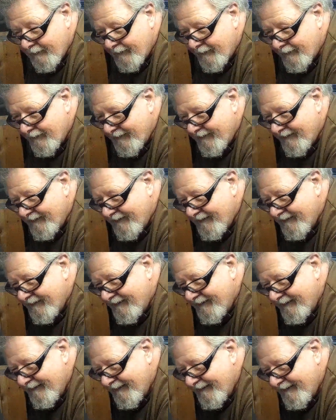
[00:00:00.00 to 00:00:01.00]

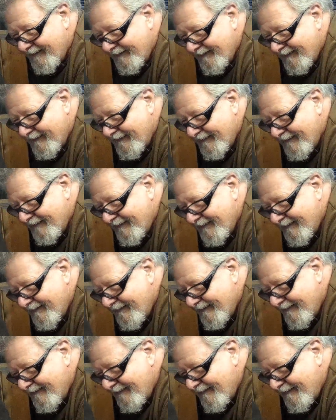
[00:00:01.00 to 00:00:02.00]

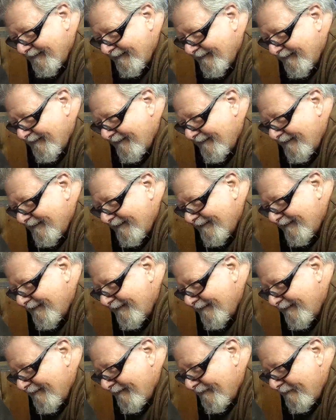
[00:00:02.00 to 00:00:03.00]

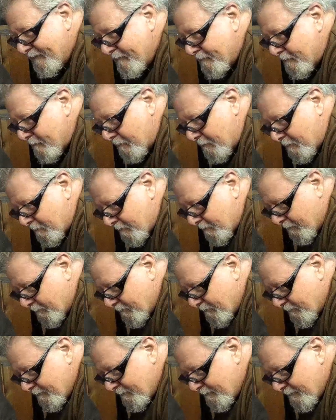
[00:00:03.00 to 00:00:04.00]

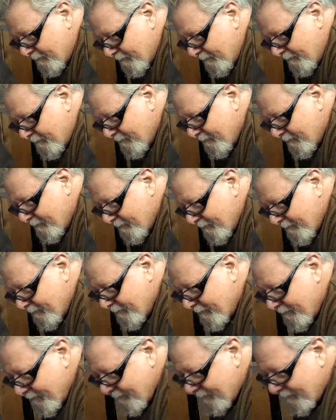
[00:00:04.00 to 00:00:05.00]

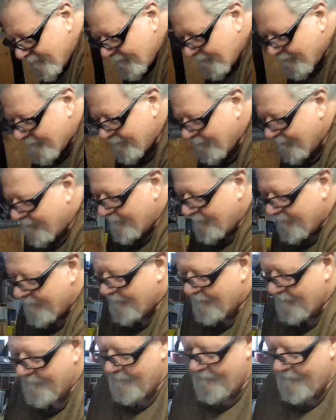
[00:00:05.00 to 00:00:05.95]
No words are spoken by the person on screen.